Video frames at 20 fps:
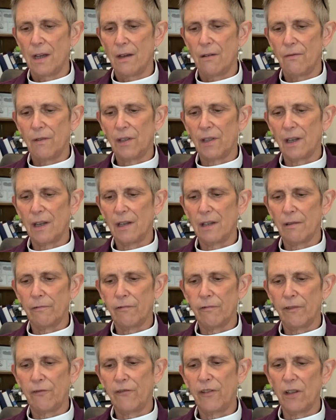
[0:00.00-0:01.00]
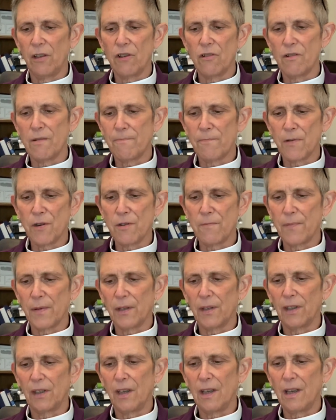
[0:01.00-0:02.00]
We say, to fulfill your
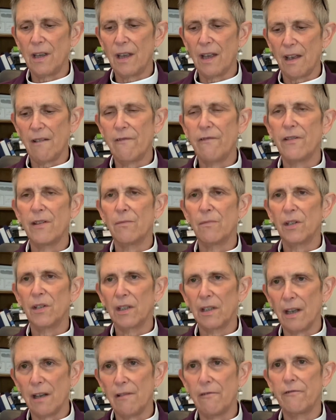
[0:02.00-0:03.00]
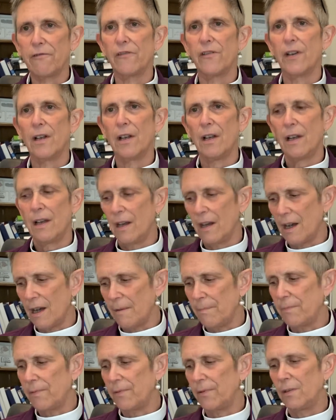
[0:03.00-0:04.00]
purpose, he gave himself
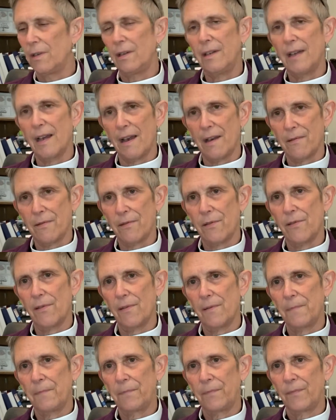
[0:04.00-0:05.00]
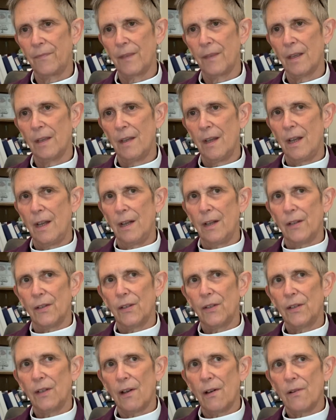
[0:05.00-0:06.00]
up to death.
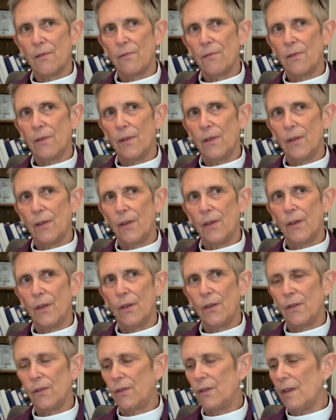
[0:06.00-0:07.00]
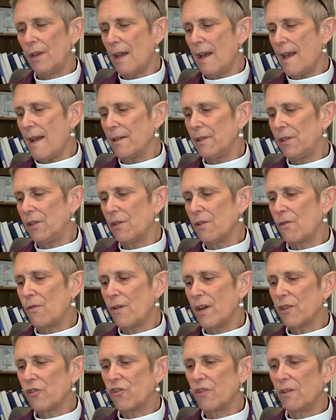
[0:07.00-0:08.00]
So to ask the
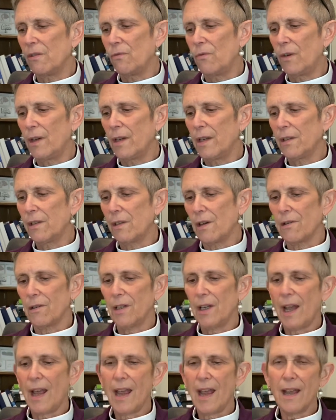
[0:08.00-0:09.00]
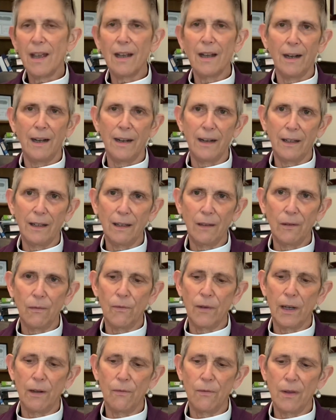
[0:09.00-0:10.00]
question of what is our take on it,
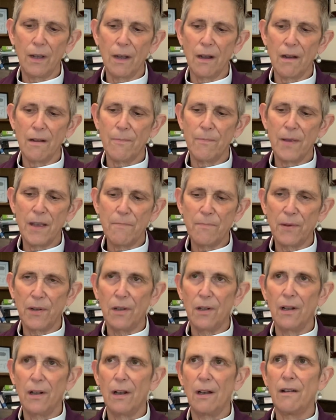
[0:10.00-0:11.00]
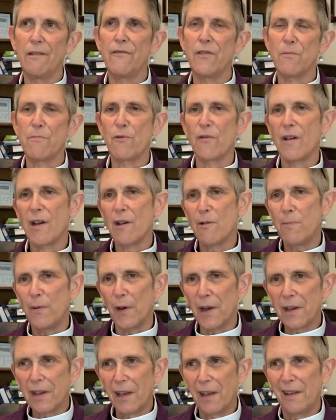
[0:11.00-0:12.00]
well, we are people of the prayer
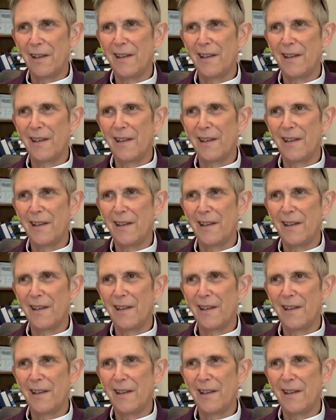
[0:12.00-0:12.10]
book,